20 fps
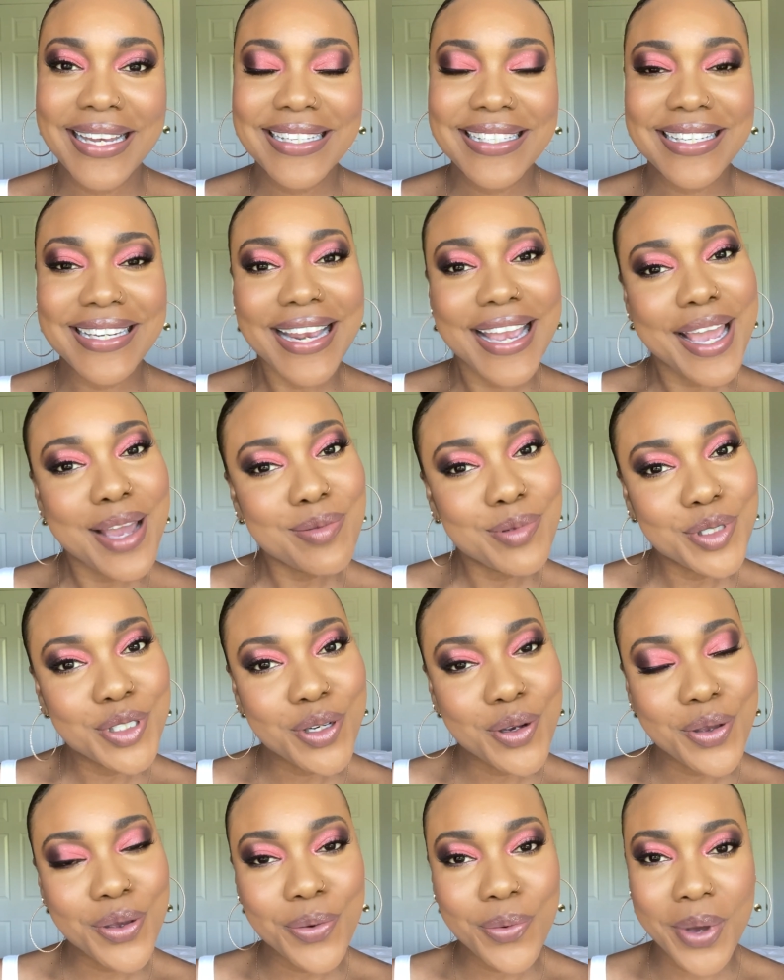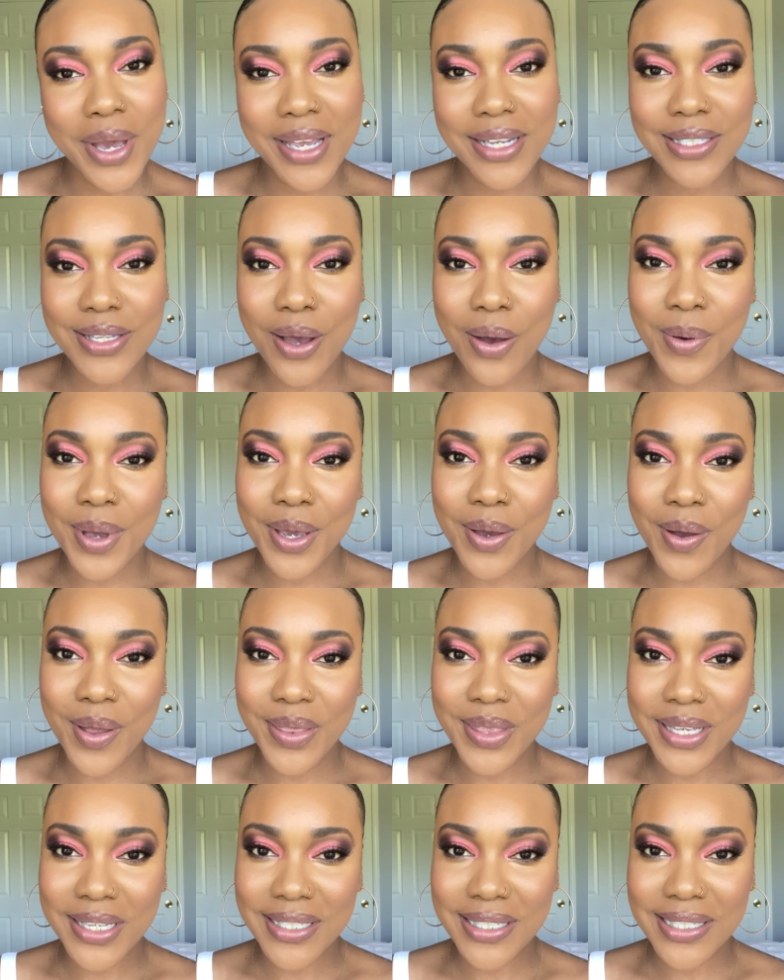Today I'm showing you guys how I
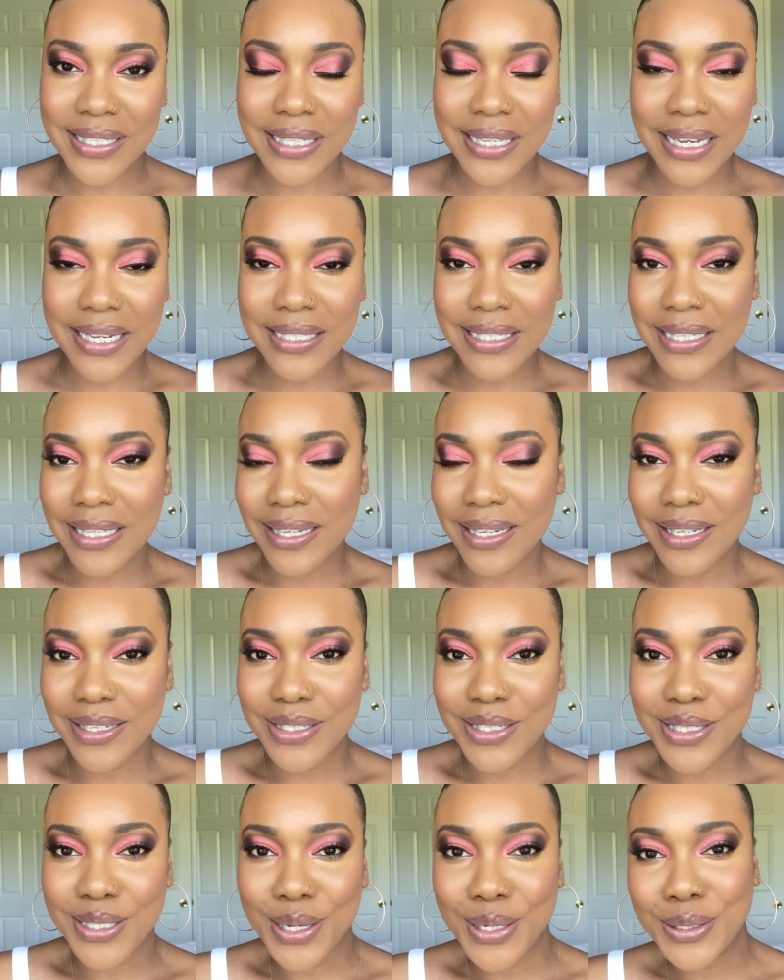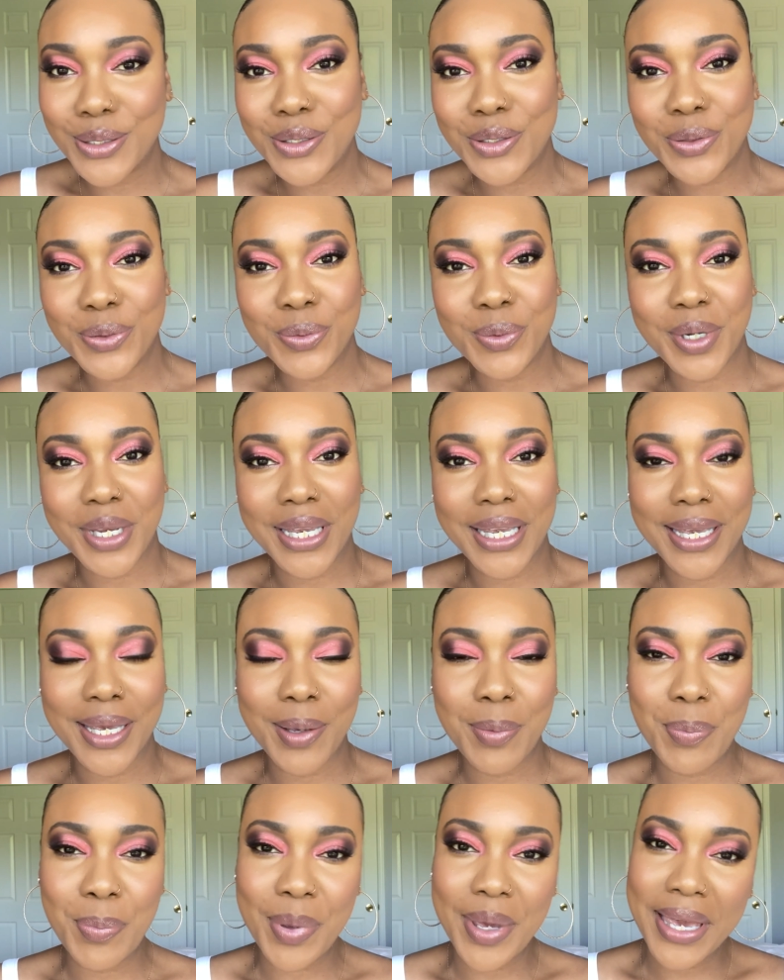got this nice little
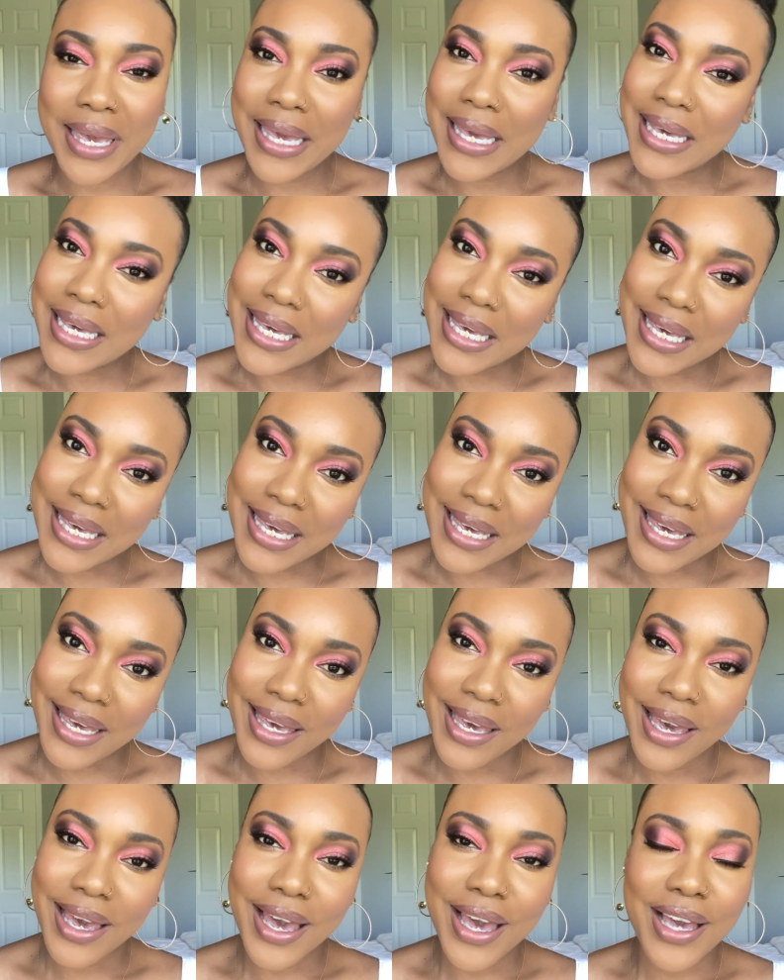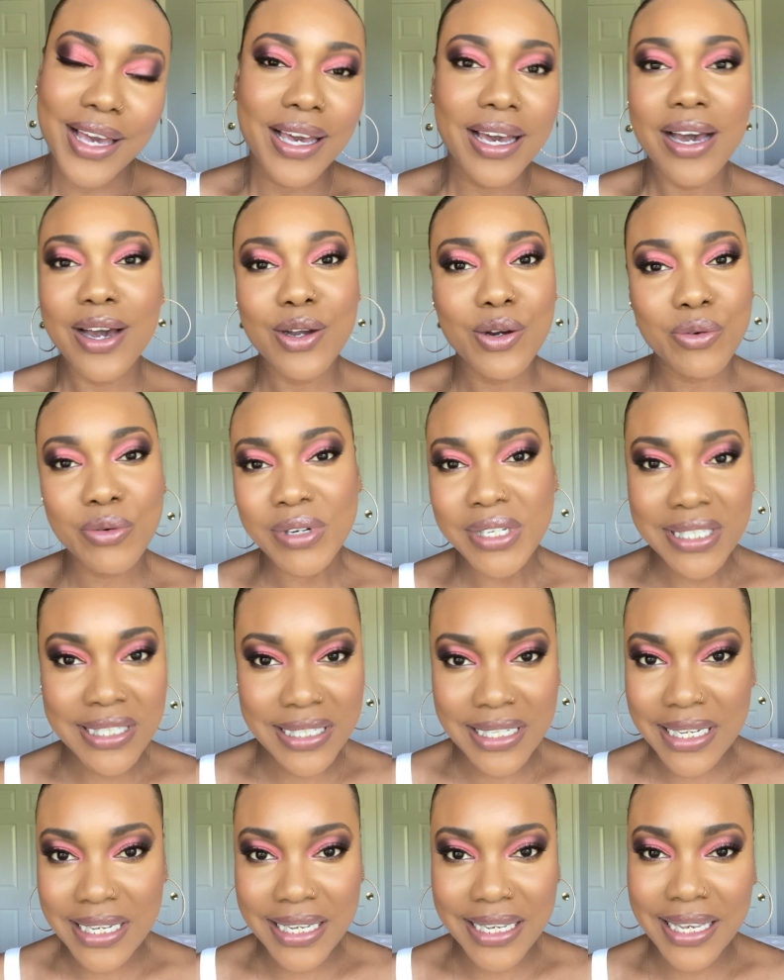sultry pinky cut
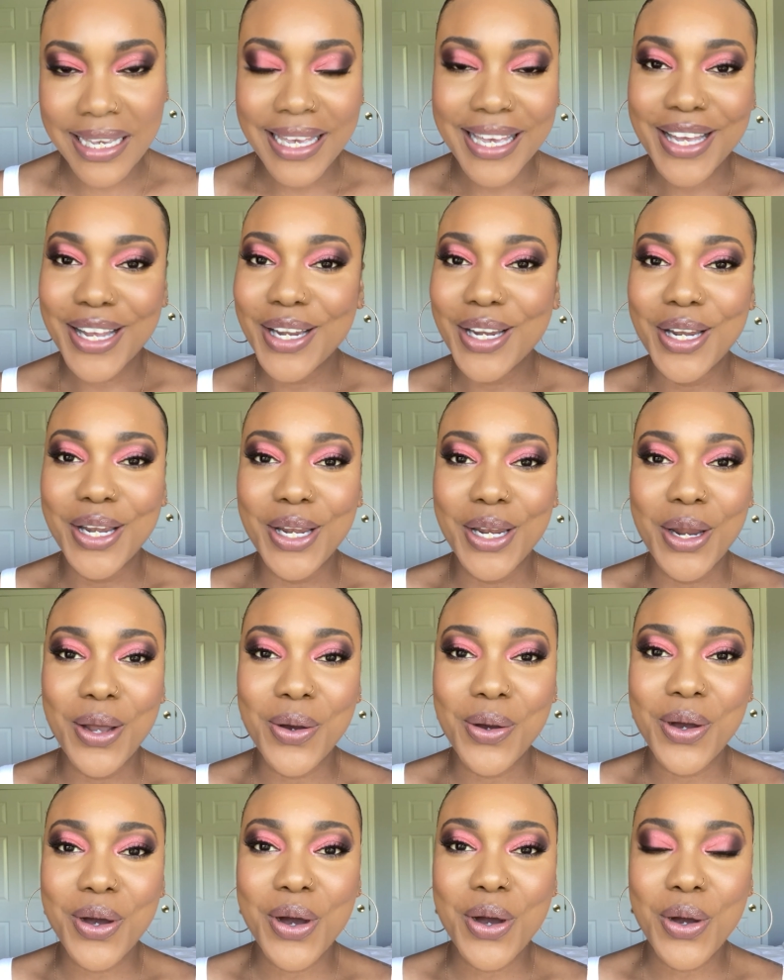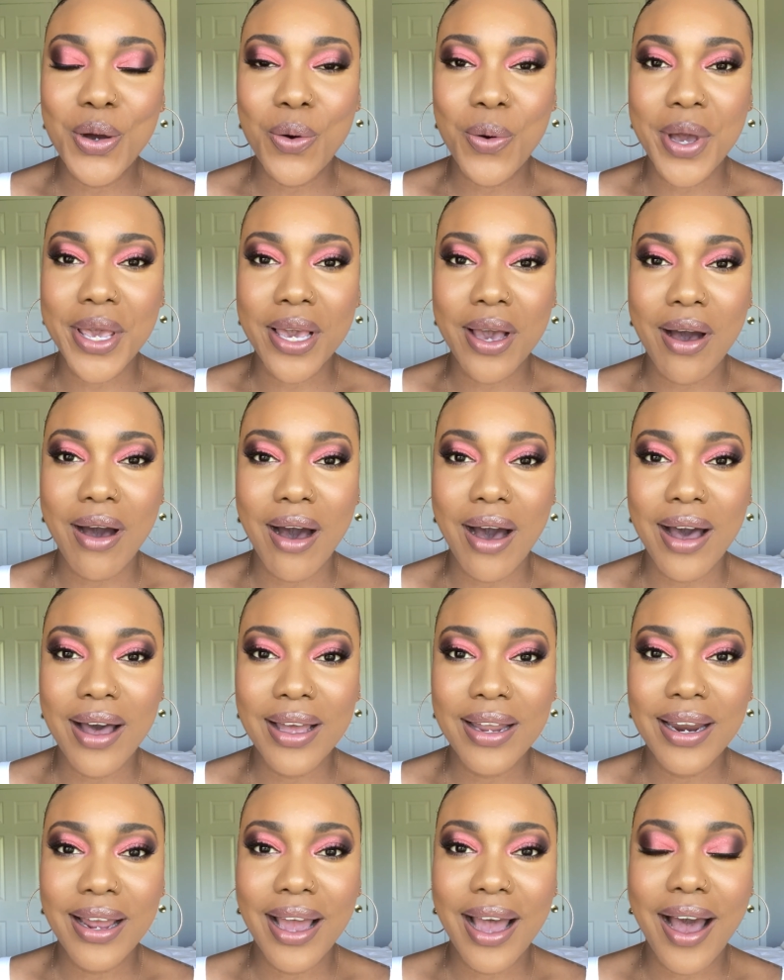creasy look going
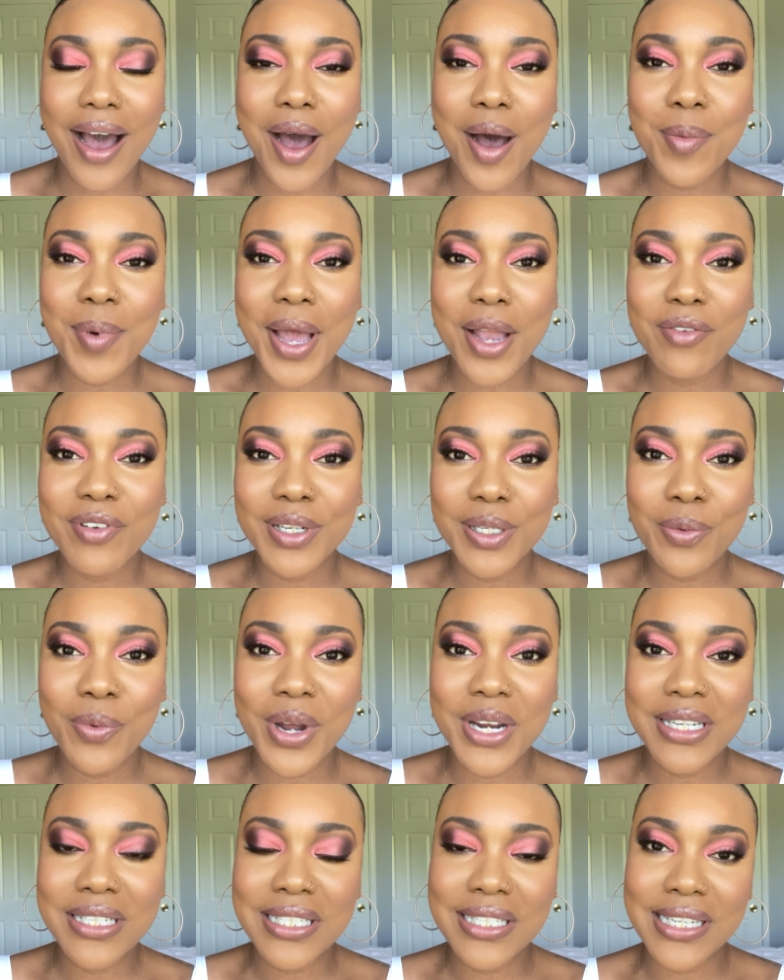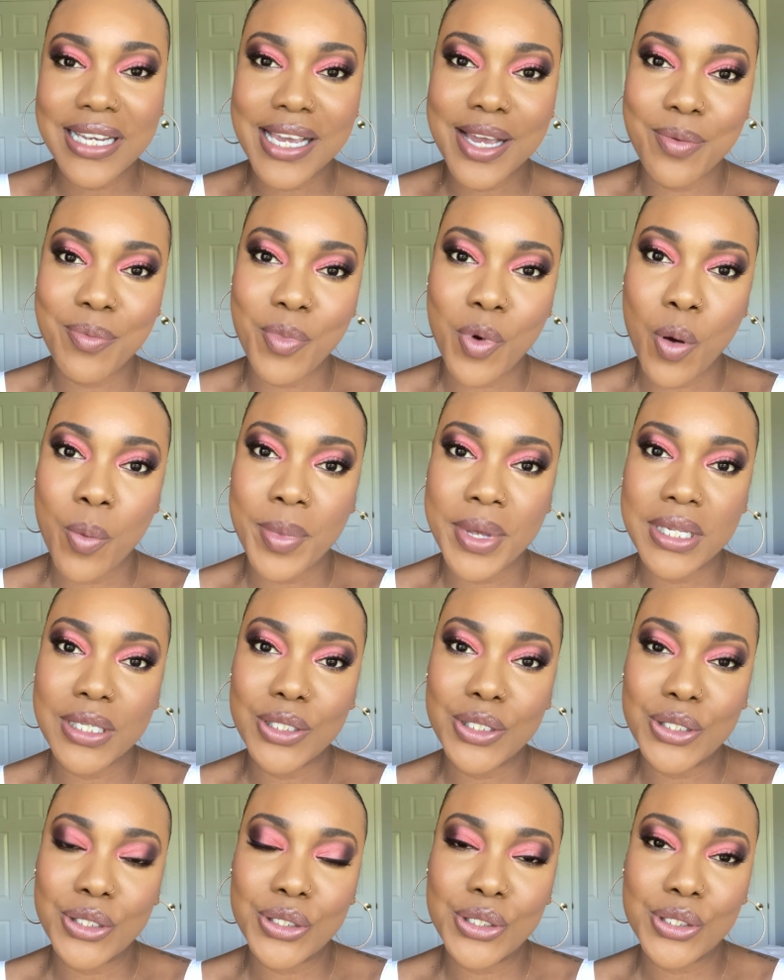on. I really wanted to take a
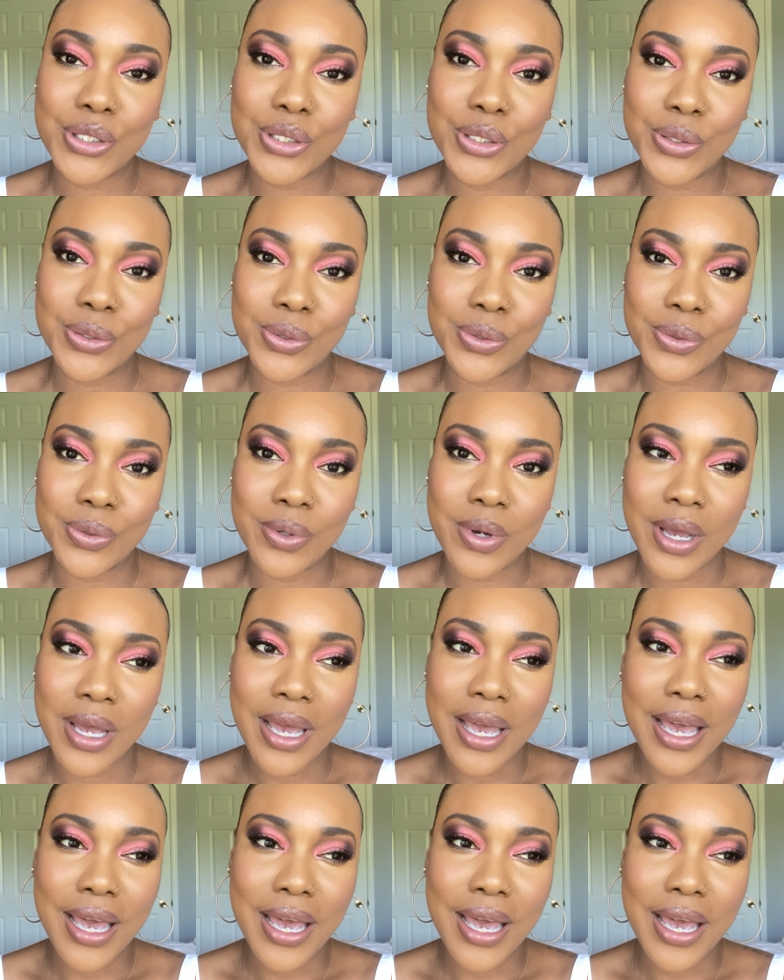moment to